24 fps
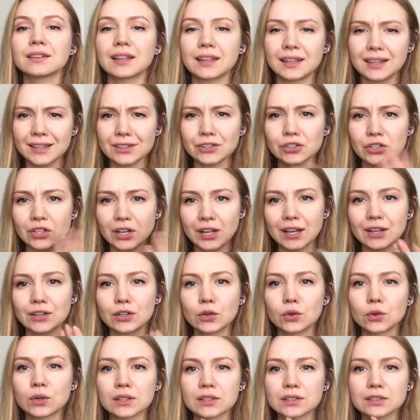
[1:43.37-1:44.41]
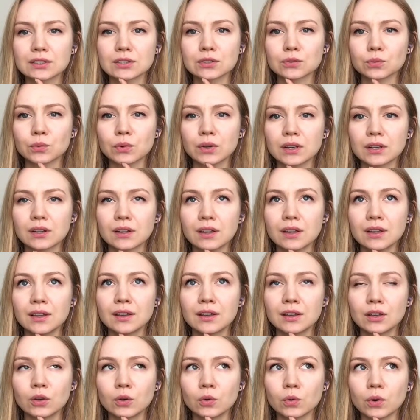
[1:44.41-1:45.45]
yesterday I noticed this one
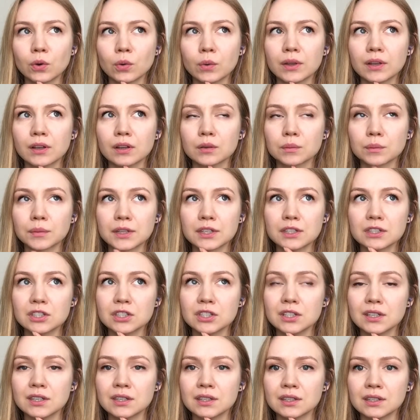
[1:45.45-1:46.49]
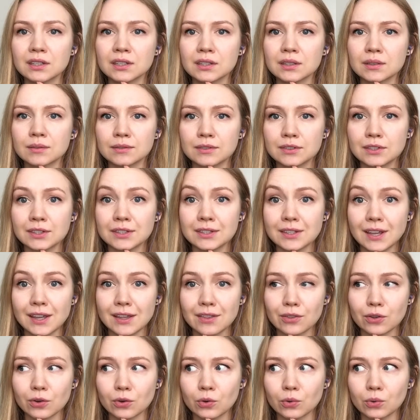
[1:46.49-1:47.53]
growing on my chin. Today
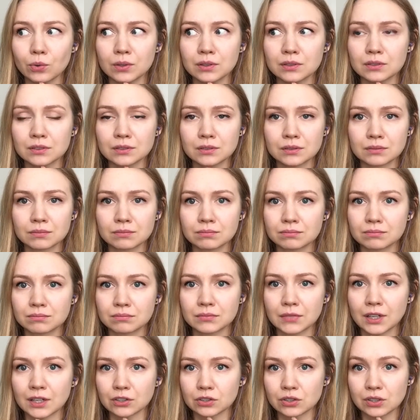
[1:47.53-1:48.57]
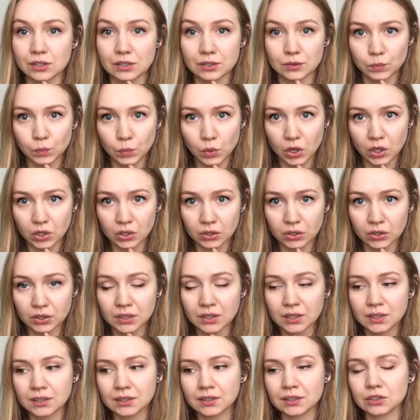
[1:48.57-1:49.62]
though, it's actually smaller.
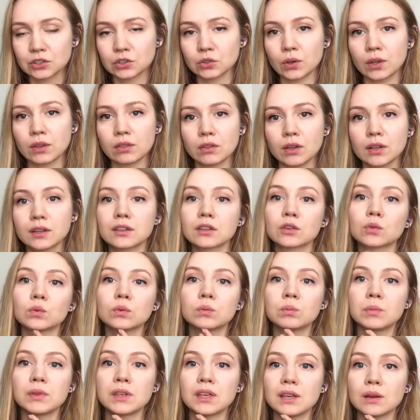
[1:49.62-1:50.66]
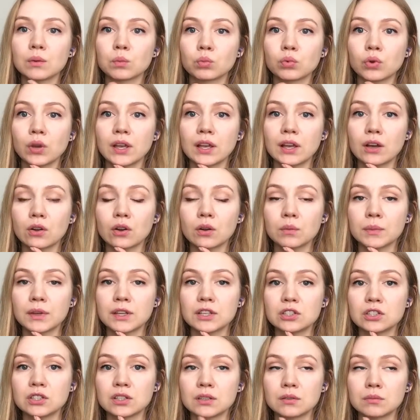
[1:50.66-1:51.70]
So I thought there would be a breakout on my
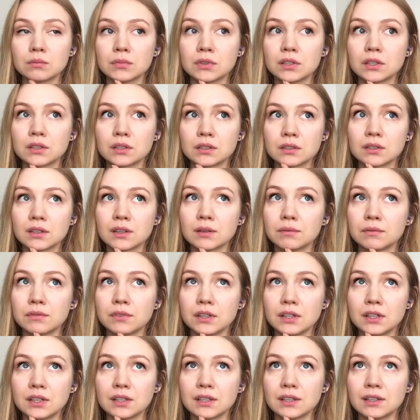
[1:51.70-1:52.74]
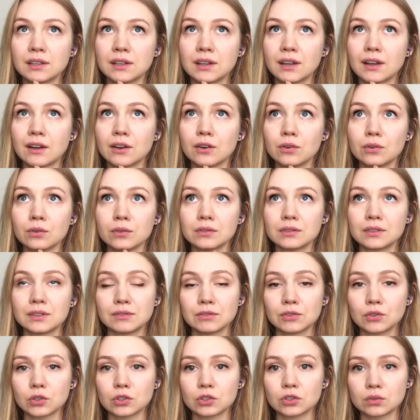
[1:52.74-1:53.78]
chin, but I'm feeling it now, even
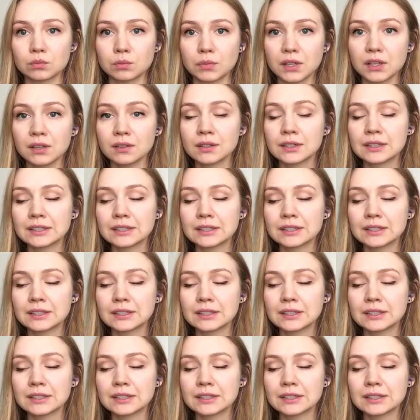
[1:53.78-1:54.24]
though I shouldn't be.